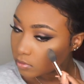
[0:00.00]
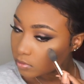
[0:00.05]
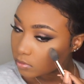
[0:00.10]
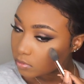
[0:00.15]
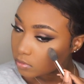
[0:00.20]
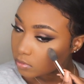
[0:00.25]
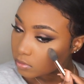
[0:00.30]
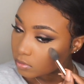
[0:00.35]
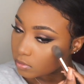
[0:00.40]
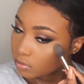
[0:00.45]

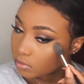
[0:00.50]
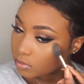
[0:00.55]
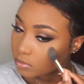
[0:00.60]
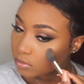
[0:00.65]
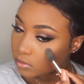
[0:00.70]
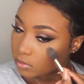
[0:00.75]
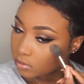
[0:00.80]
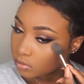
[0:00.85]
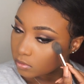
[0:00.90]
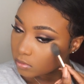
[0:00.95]

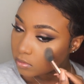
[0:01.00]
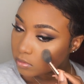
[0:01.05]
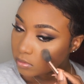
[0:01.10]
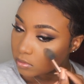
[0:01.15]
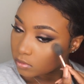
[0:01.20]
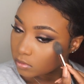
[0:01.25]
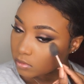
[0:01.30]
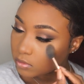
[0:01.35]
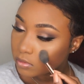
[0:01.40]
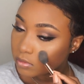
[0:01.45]

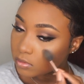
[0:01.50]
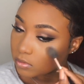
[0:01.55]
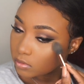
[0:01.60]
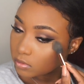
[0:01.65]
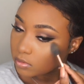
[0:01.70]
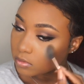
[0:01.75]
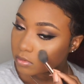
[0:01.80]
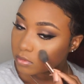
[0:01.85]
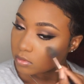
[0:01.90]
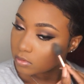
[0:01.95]

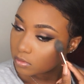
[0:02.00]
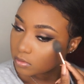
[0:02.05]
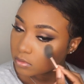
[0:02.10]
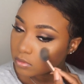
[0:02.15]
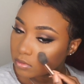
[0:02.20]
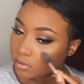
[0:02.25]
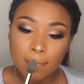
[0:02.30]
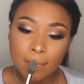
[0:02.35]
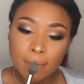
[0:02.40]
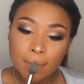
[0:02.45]

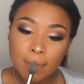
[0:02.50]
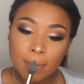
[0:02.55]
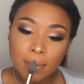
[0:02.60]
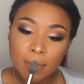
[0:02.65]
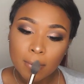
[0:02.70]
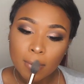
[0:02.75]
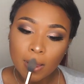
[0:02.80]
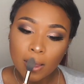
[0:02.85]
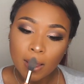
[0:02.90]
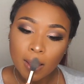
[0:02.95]

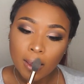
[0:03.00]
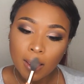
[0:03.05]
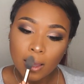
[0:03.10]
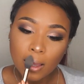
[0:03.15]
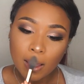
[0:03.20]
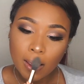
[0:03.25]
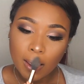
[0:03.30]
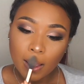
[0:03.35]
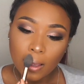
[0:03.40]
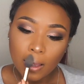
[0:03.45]

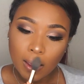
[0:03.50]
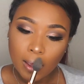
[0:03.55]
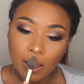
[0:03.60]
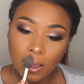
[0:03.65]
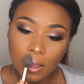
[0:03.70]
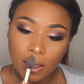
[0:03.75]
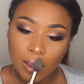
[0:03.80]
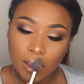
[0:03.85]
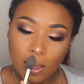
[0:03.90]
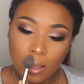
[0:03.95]

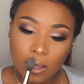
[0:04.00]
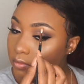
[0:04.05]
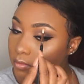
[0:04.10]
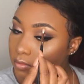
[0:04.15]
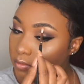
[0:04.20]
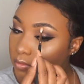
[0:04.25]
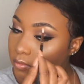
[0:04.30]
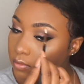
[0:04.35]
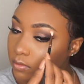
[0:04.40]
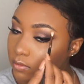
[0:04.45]

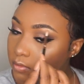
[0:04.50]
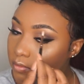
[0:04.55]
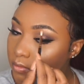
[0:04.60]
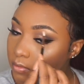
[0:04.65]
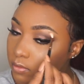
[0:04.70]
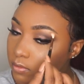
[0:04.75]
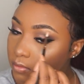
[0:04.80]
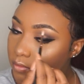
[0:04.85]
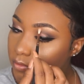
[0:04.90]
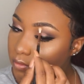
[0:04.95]

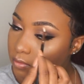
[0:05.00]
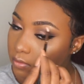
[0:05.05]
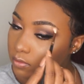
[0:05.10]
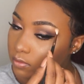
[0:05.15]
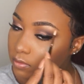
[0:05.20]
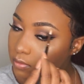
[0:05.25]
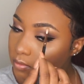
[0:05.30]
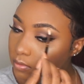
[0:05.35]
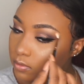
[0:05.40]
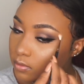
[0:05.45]

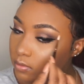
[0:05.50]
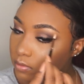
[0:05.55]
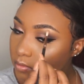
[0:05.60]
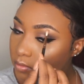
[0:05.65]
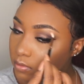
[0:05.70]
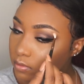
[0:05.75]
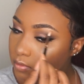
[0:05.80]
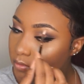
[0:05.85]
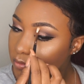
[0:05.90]
(no one is talking)